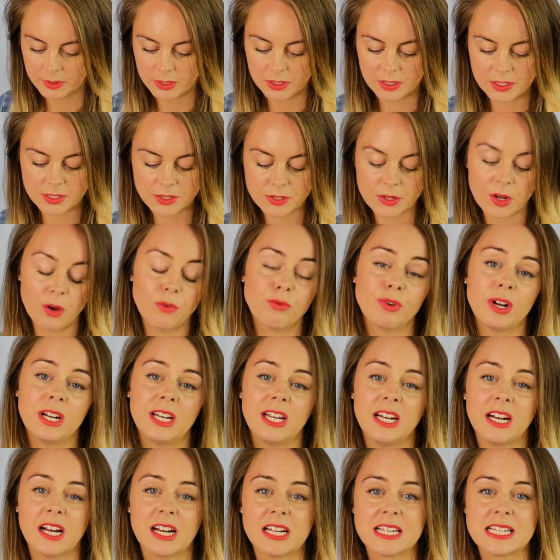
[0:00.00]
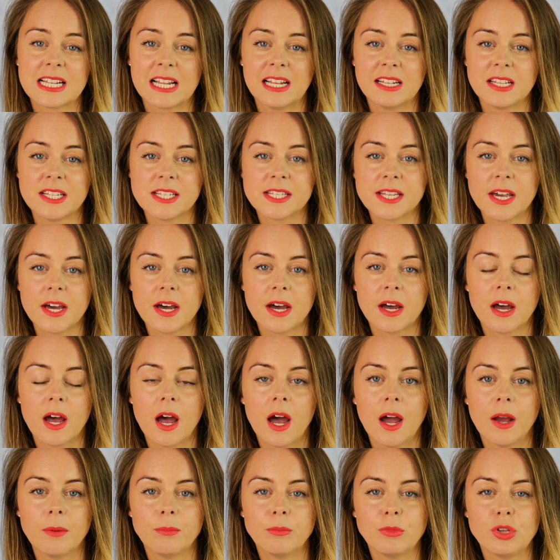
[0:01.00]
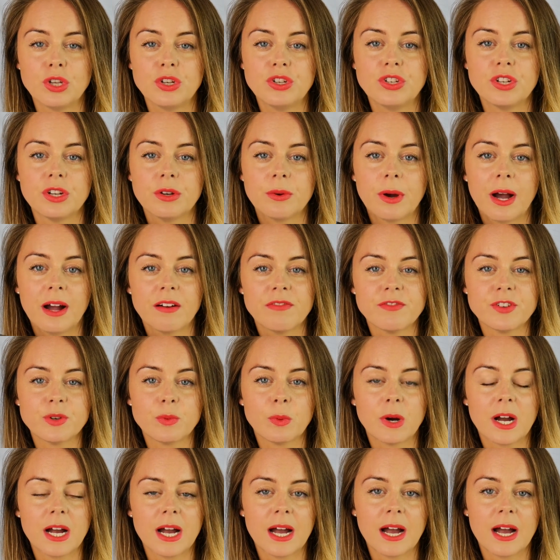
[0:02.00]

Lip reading: It's a really nice cleanser. You do have to